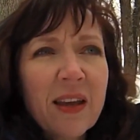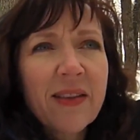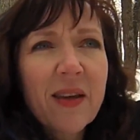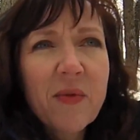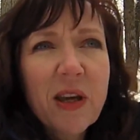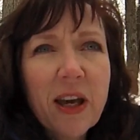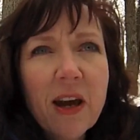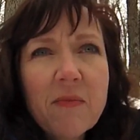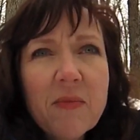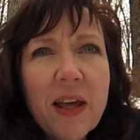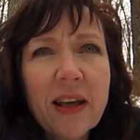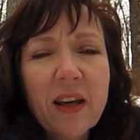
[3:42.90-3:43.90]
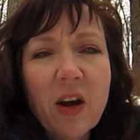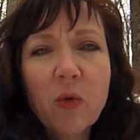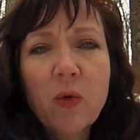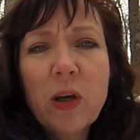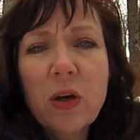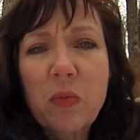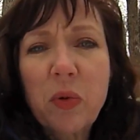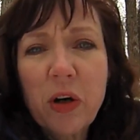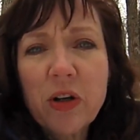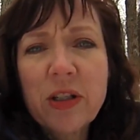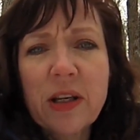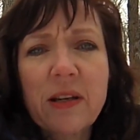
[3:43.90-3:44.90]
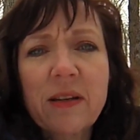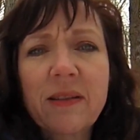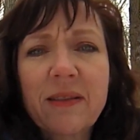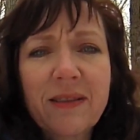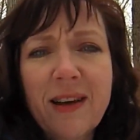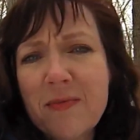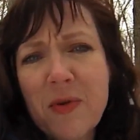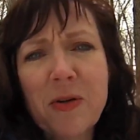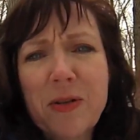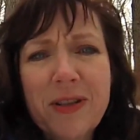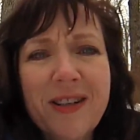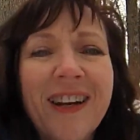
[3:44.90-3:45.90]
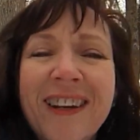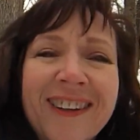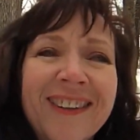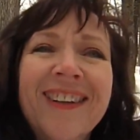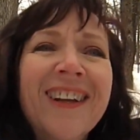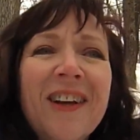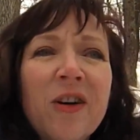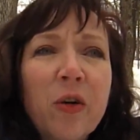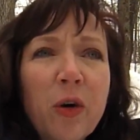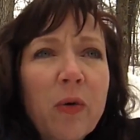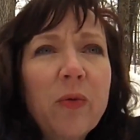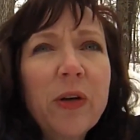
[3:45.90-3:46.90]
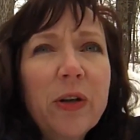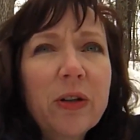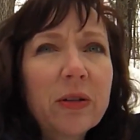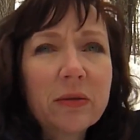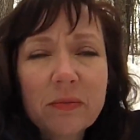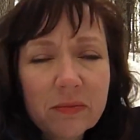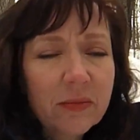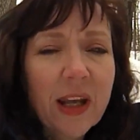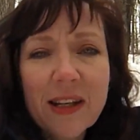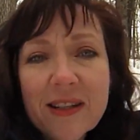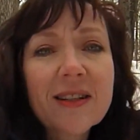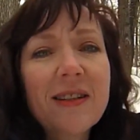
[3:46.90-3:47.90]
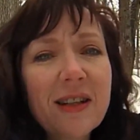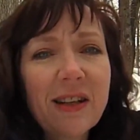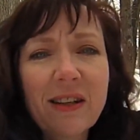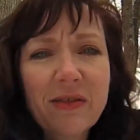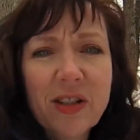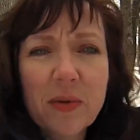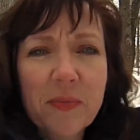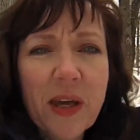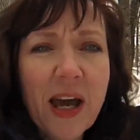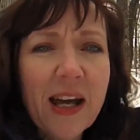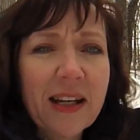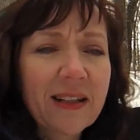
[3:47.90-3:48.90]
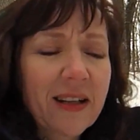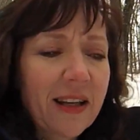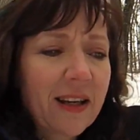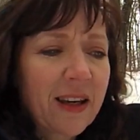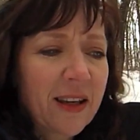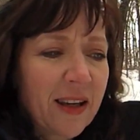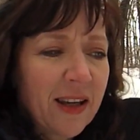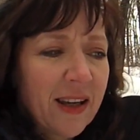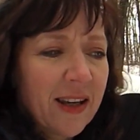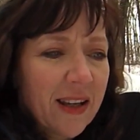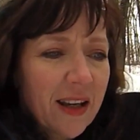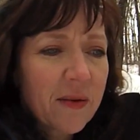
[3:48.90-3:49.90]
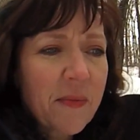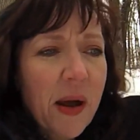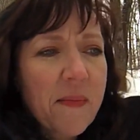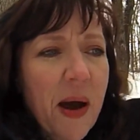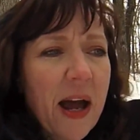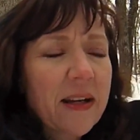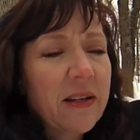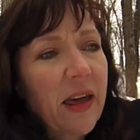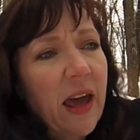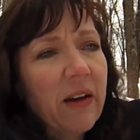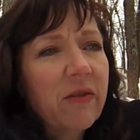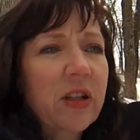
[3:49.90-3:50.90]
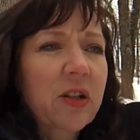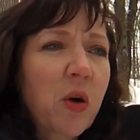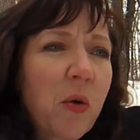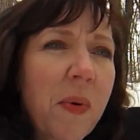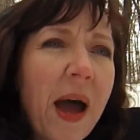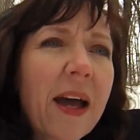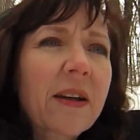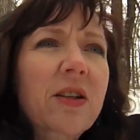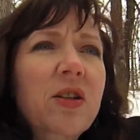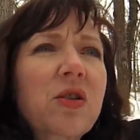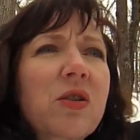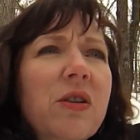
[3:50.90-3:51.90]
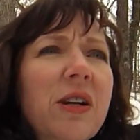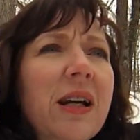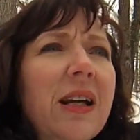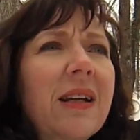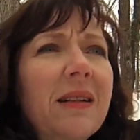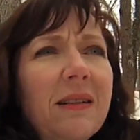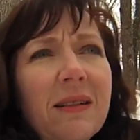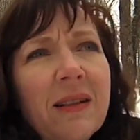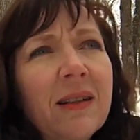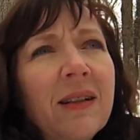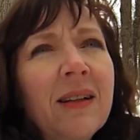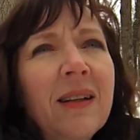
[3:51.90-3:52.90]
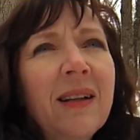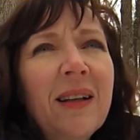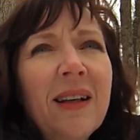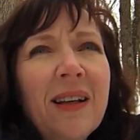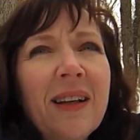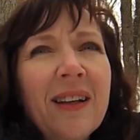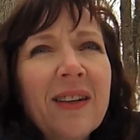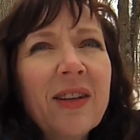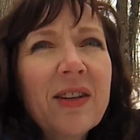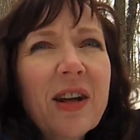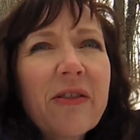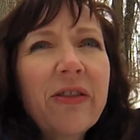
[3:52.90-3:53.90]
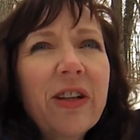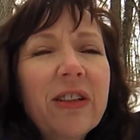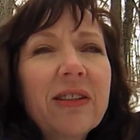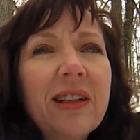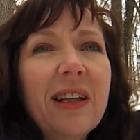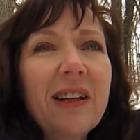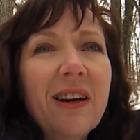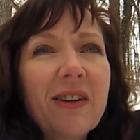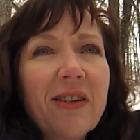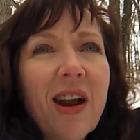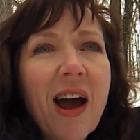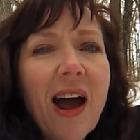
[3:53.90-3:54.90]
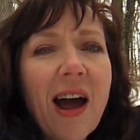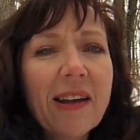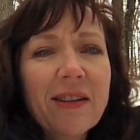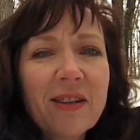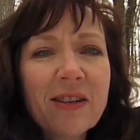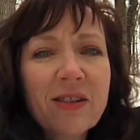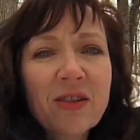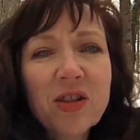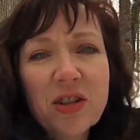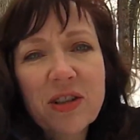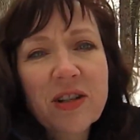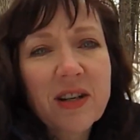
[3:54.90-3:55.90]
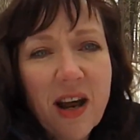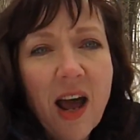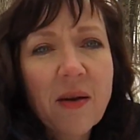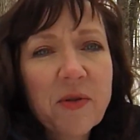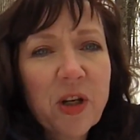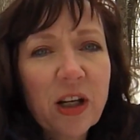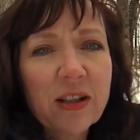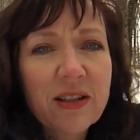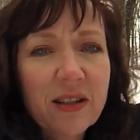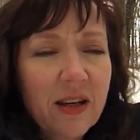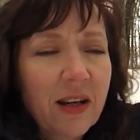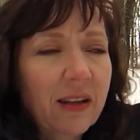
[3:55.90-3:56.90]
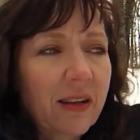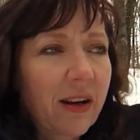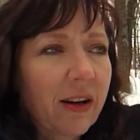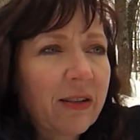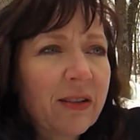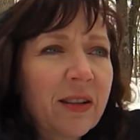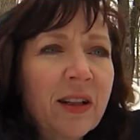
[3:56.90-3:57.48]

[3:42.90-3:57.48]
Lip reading: they become like a real person almost, or a real entity of some kind. Like in my mind, they have this whole backstory, and they definitely are not just an object sitting there,